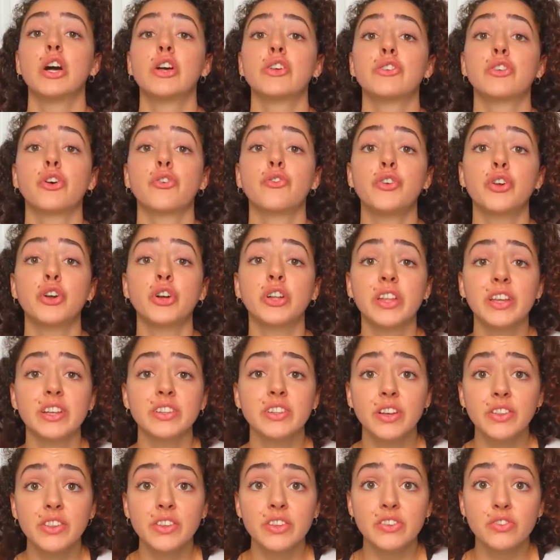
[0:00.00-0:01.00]
So if you
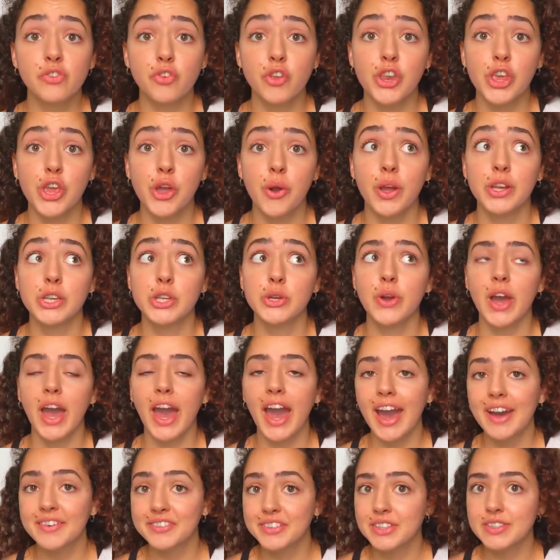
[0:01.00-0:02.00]
clicked on this video and you
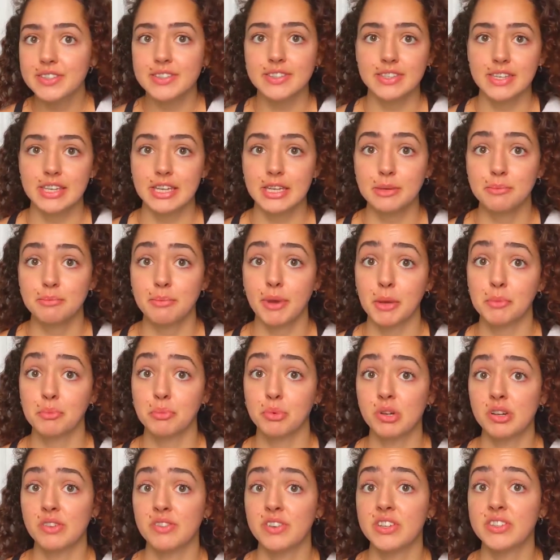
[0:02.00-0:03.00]
haven't seen my
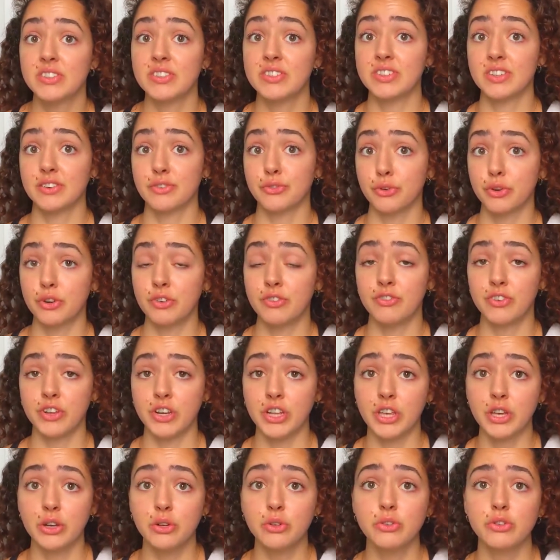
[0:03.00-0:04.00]
previous differin
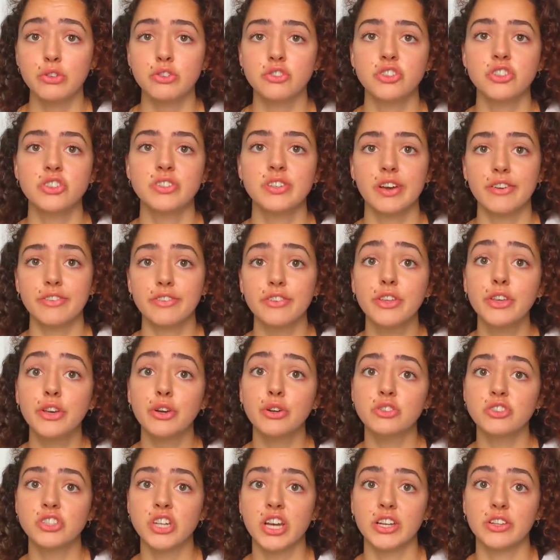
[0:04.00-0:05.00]
videos, you should definitely
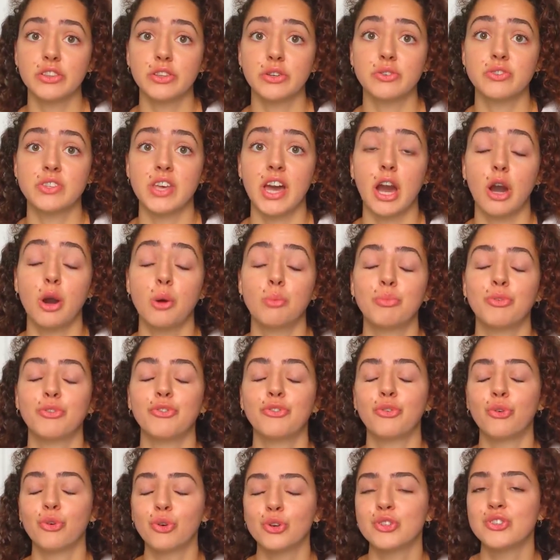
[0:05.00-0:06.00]
go check those out
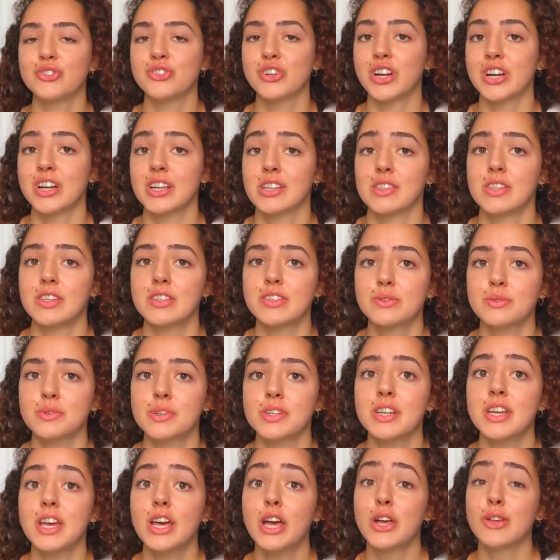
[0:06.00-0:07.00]
before starting this
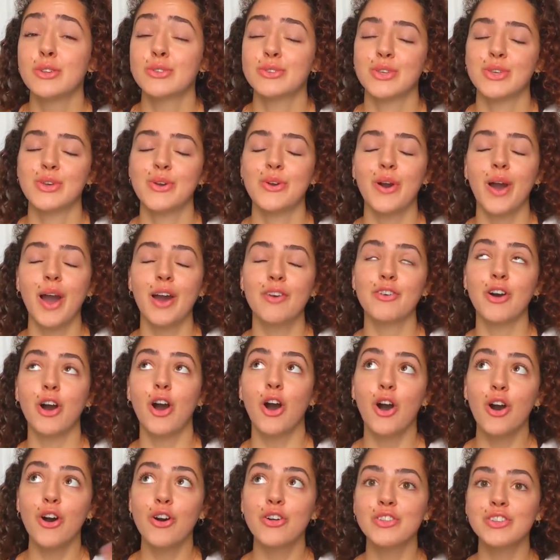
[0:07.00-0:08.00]
one so that you
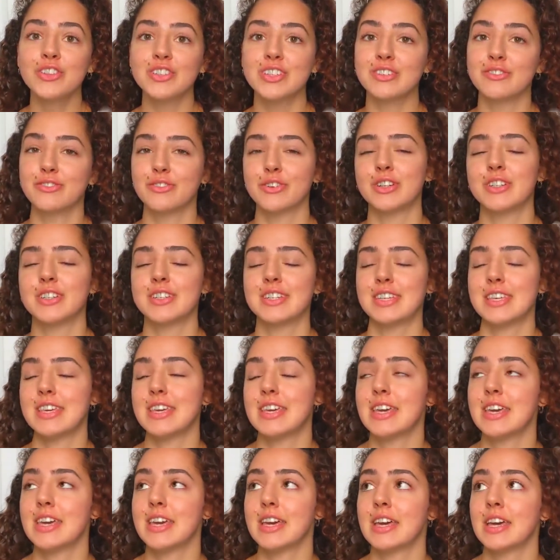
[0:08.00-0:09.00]
have all the differin
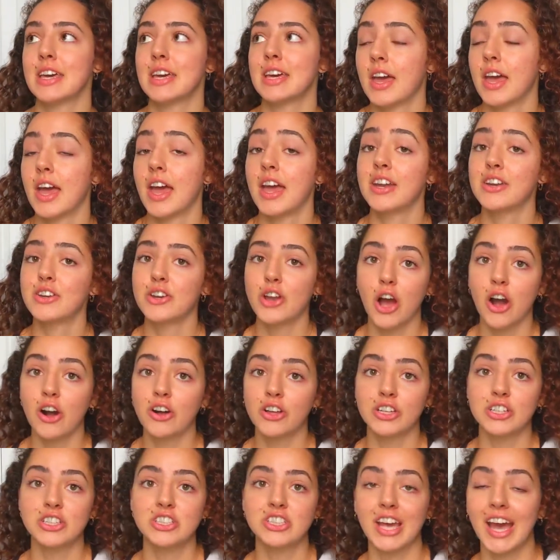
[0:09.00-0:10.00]
tea and
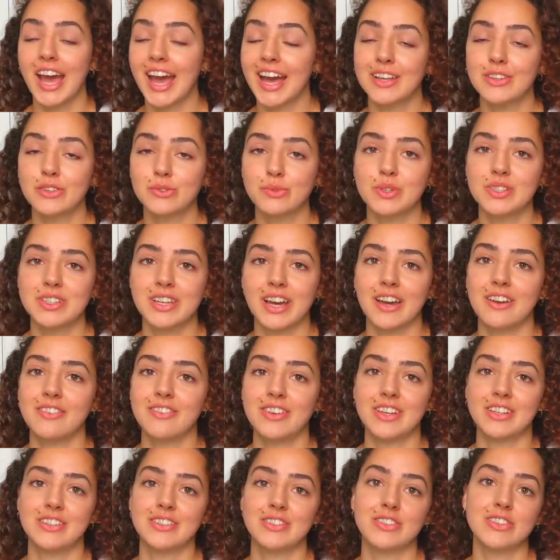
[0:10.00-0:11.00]
knowledge as we
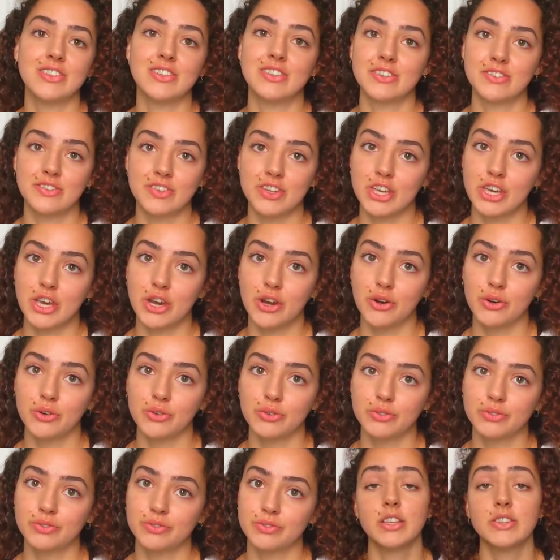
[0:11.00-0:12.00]
dive into this video.
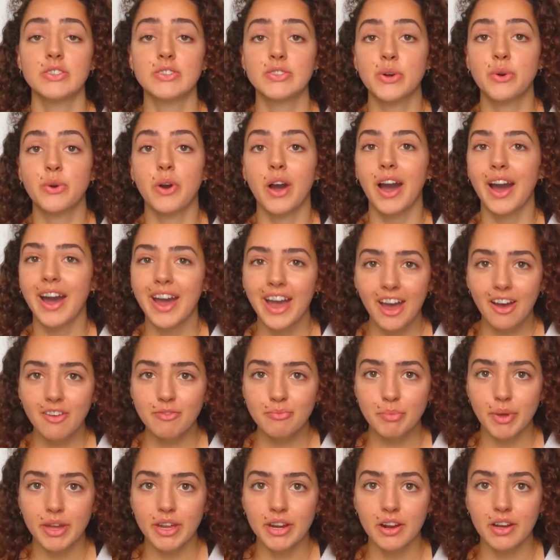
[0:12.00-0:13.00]
So I
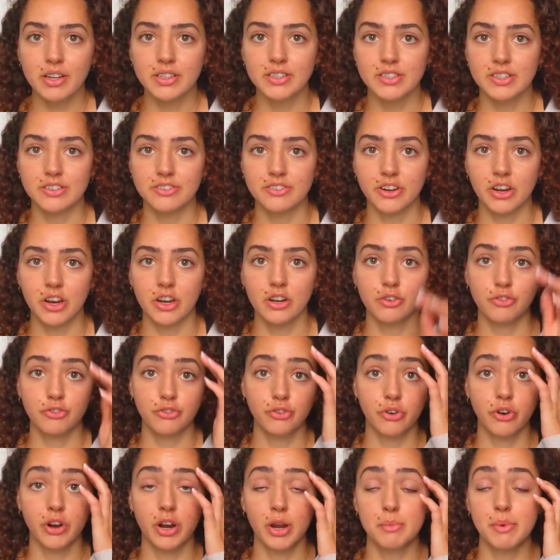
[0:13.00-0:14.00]
have been on differin
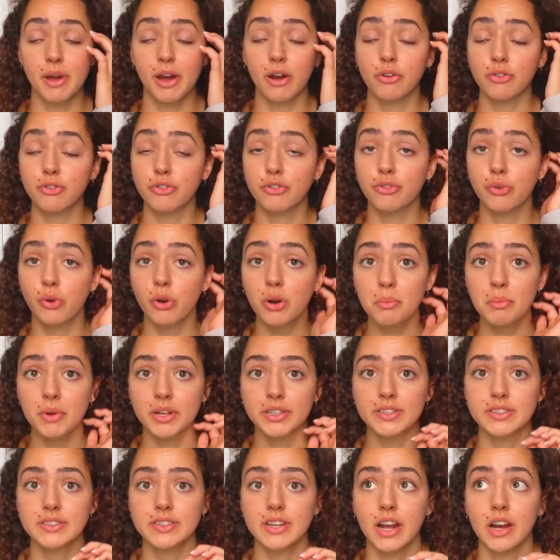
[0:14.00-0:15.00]
for about 4
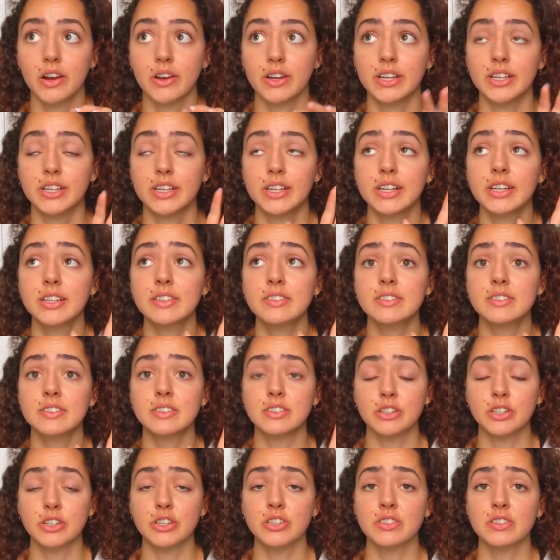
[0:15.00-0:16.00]
months now, and it has
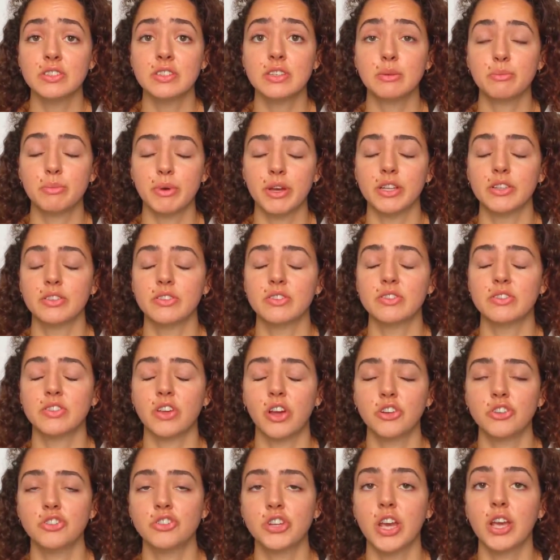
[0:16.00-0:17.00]
seriously been
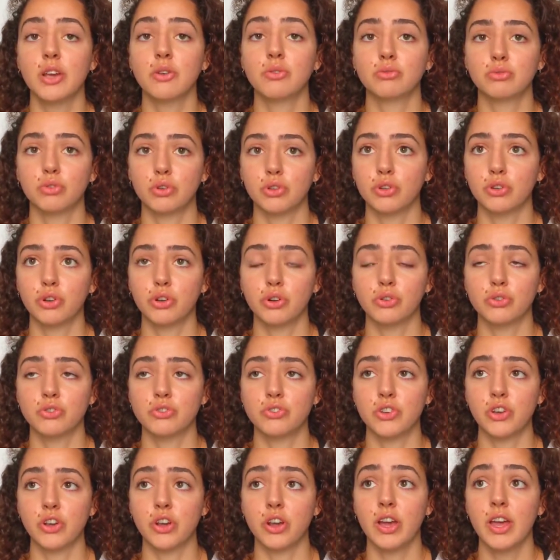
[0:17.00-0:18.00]
such a roller
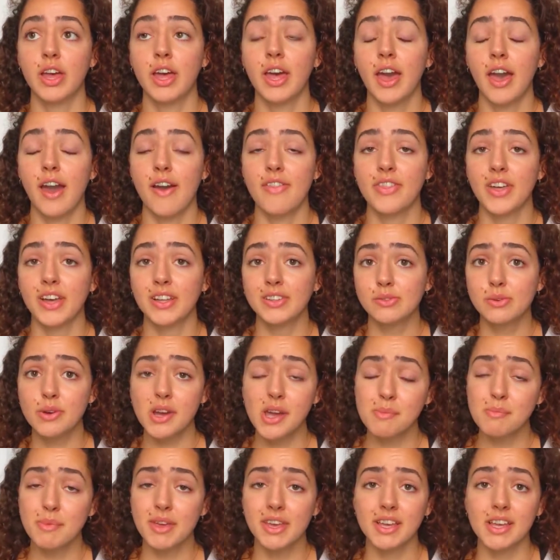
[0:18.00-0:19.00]
coaster, and that's
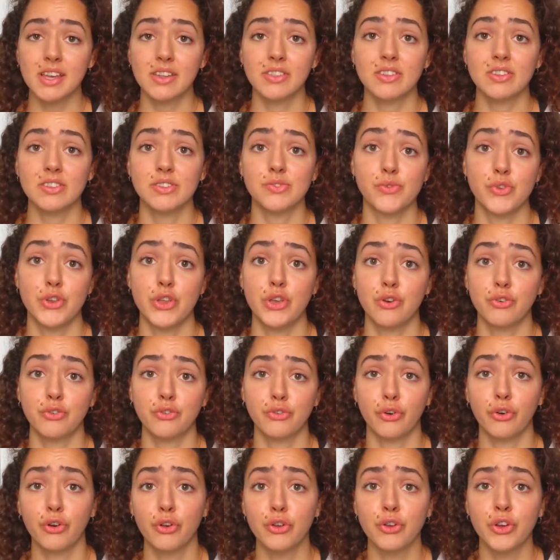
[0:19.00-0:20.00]
why I'm making this video
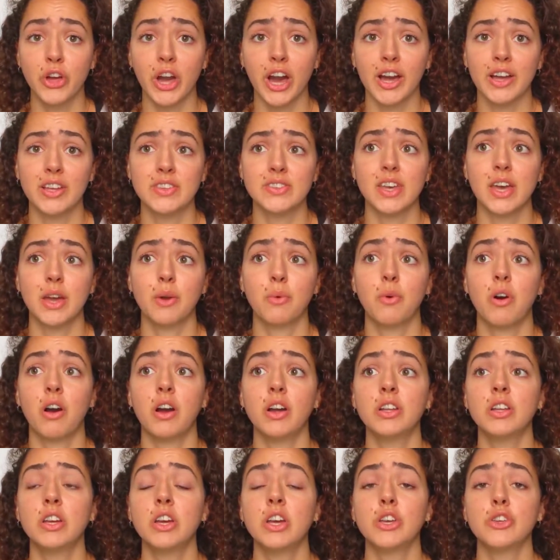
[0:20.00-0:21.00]
for you guys. I
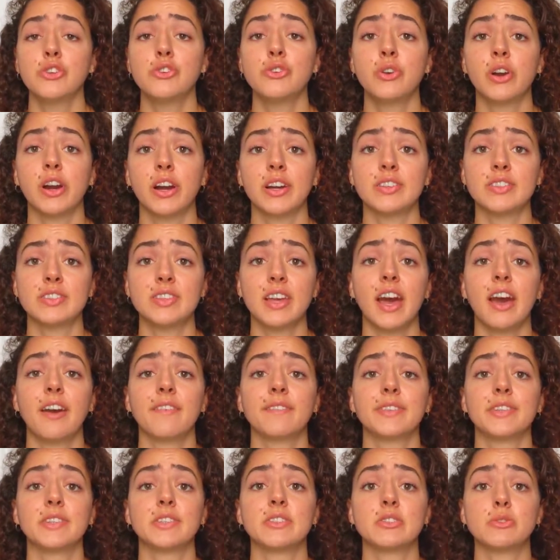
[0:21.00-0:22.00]
want you guys to
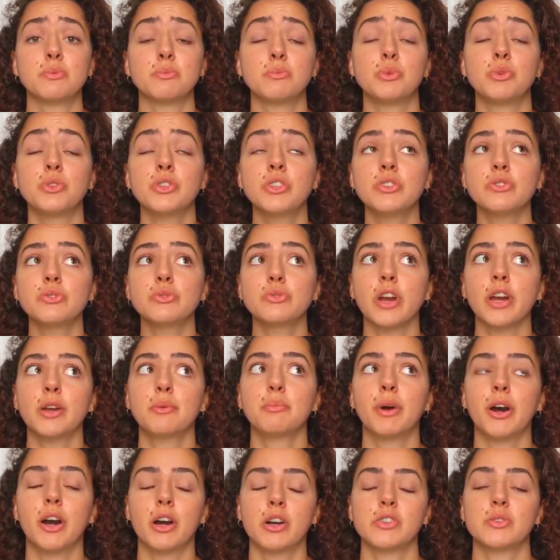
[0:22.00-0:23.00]
have the smoothest
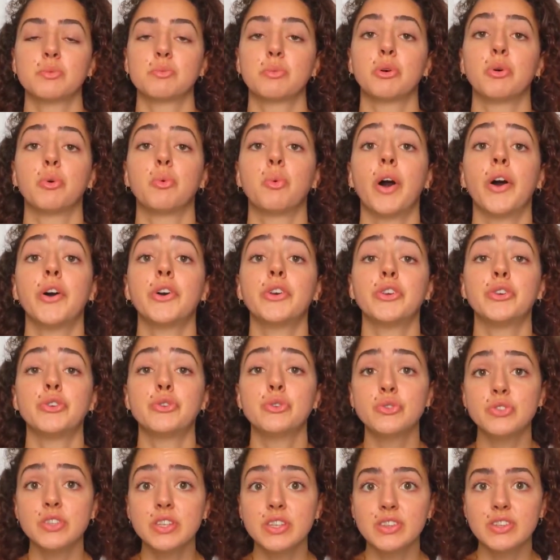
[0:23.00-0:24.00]
ride possible while
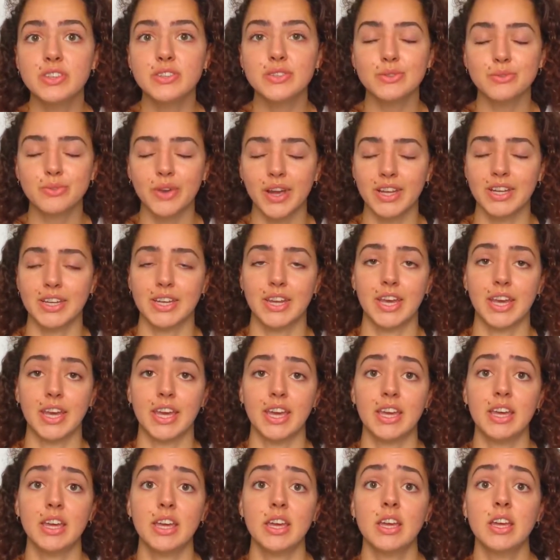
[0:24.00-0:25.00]
using this
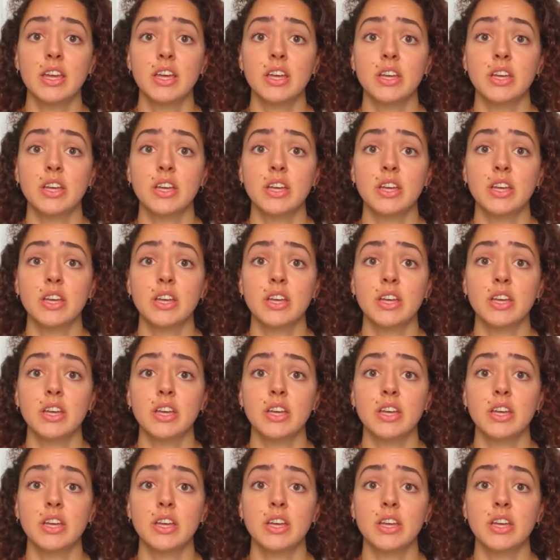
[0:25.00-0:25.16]
retin-A.